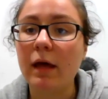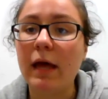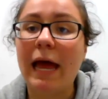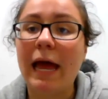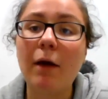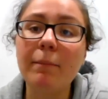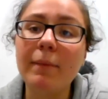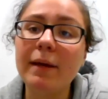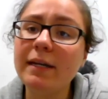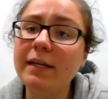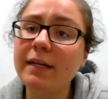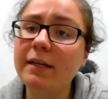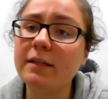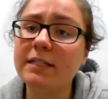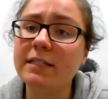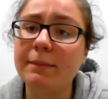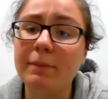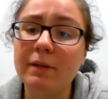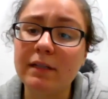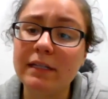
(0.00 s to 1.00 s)
how many
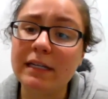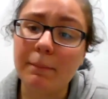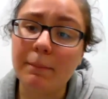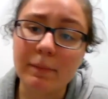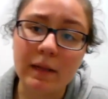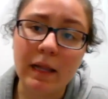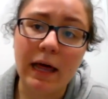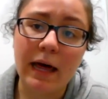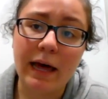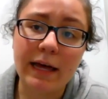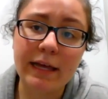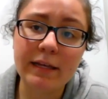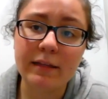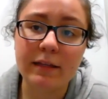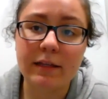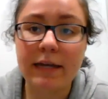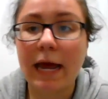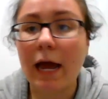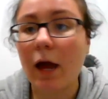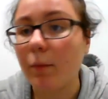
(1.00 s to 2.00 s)
typically apply and
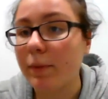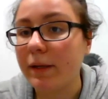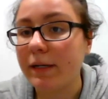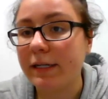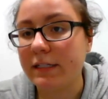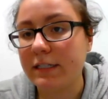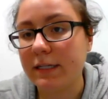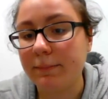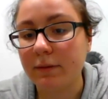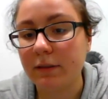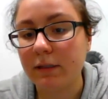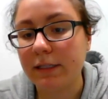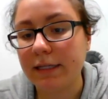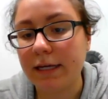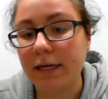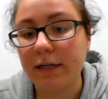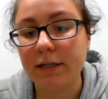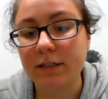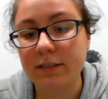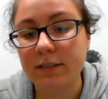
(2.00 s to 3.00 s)
then how many typically
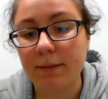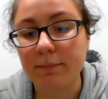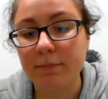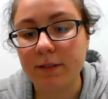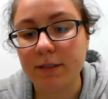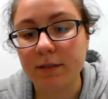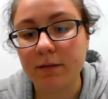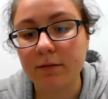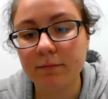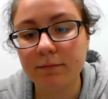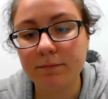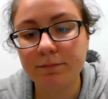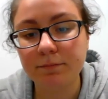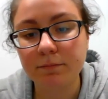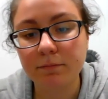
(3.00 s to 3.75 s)
get accepted?